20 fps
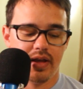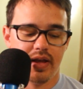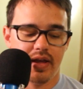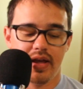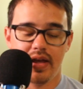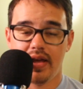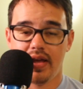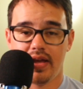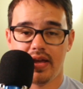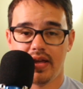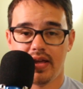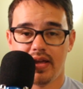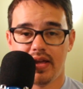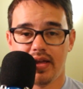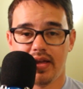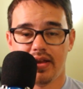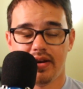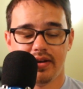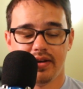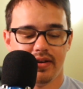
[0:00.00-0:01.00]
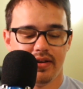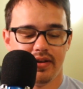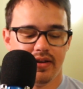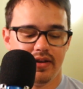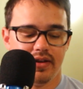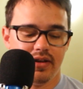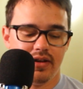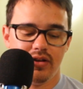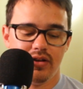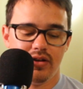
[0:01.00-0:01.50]
And,
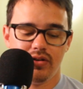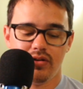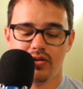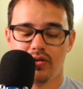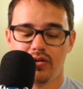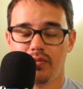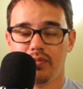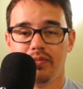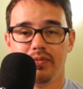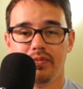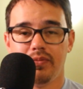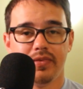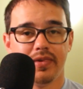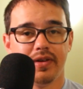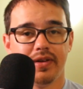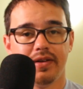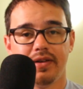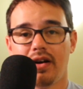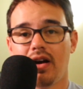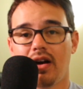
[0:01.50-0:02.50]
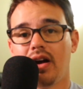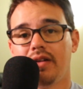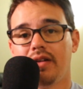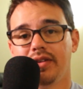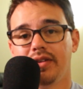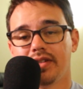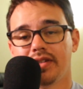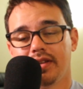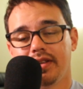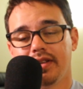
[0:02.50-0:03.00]
you know,
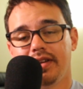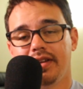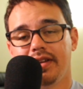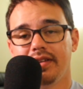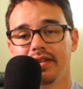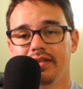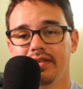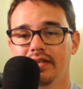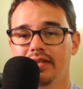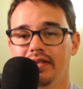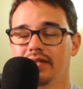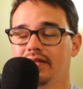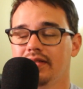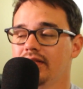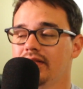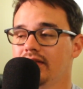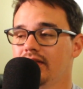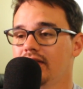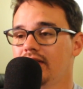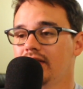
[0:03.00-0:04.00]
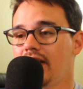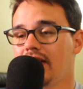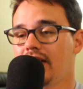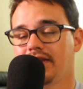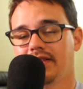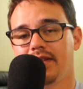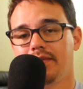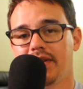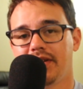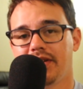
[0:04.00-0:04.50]
obviously, as
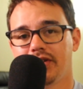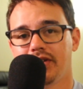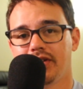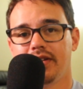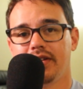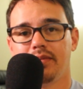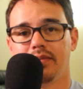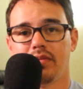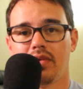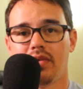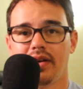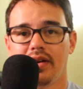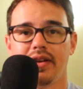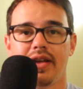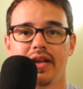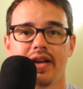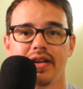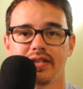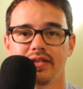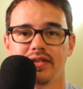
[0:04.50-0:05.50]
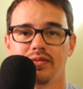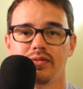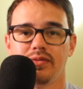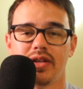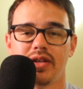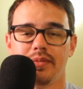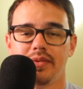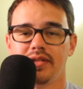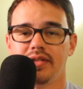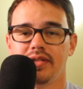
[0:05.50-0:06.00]
they mentioned in the broadcast,
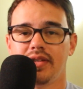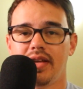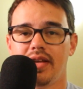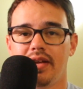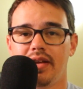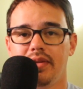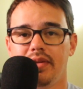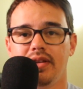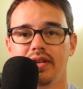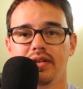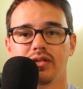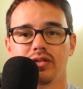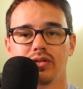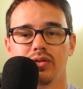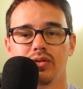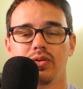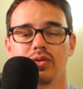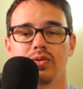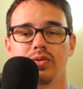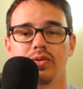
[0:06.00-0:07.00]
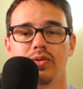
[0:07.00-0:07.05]
Sami Zayn being so